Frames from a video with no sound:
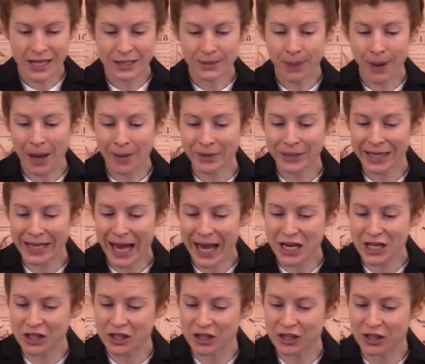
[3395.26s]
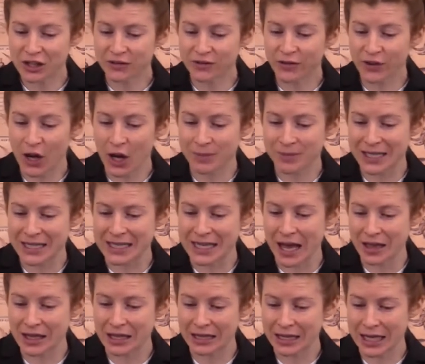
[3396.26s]
Its publication confirms
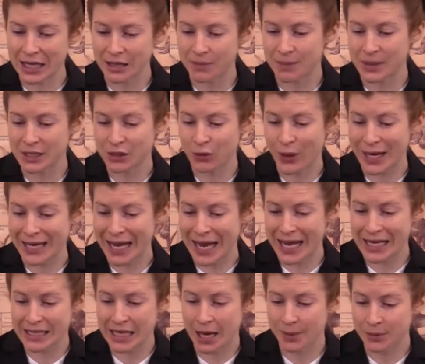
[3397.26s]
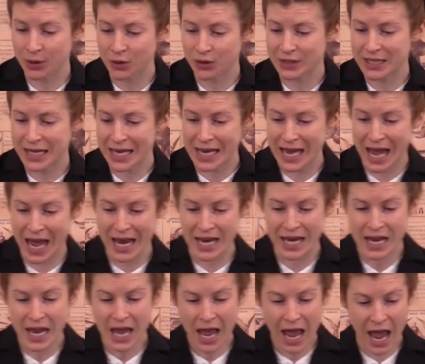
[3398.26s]
another link between
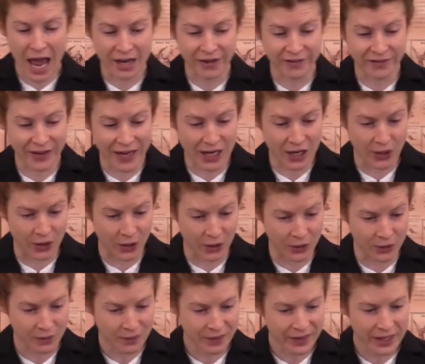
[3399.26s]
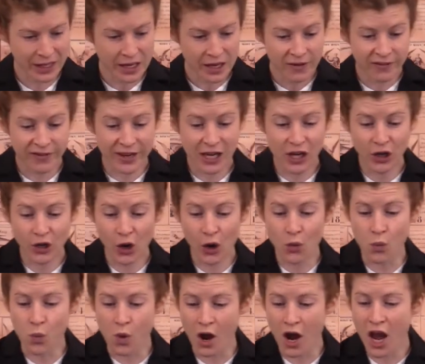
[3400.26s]
EWTN and Vigano.
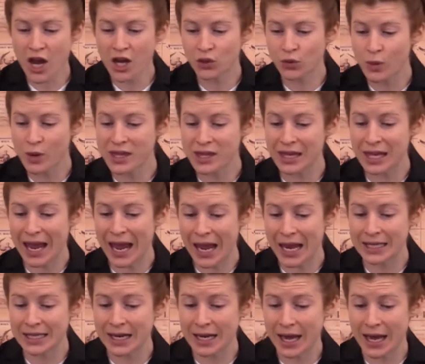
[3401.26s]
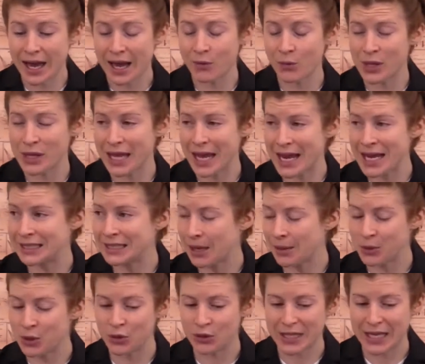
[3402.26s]
Vigano worked with
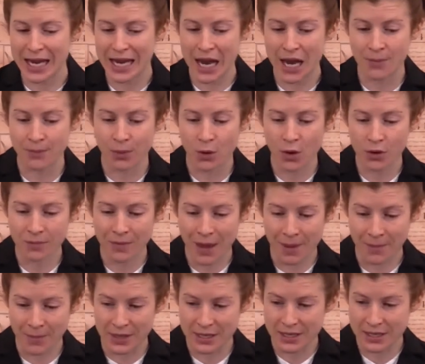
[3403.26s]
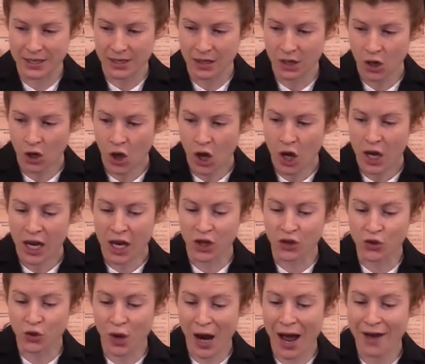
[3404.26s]
EWTN board members
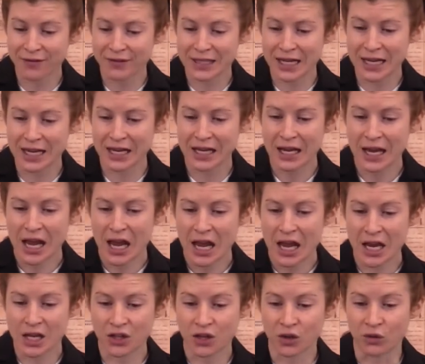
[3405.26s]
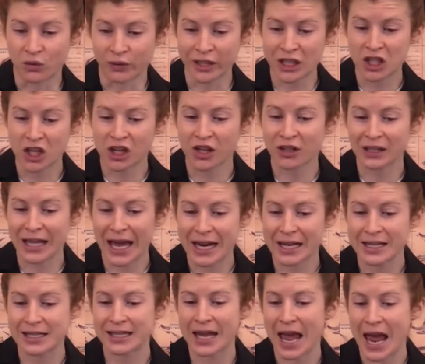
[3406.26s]
in drafting his original
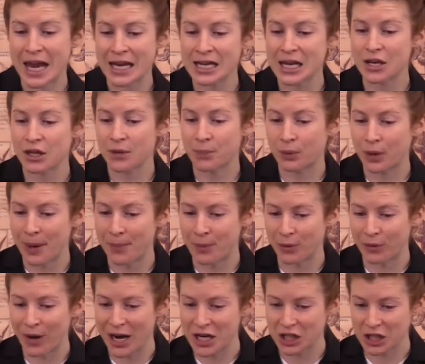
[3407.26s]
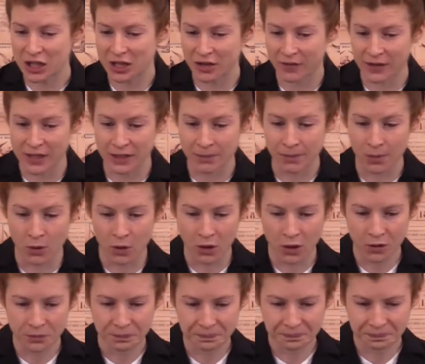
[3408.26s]
letters and in the preparation of his
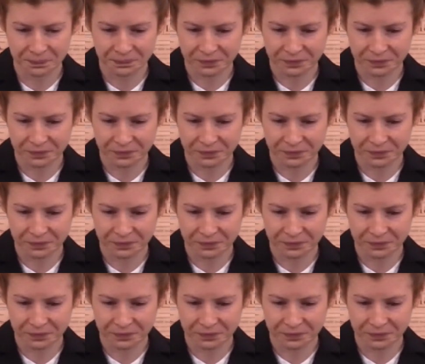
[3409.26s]
book.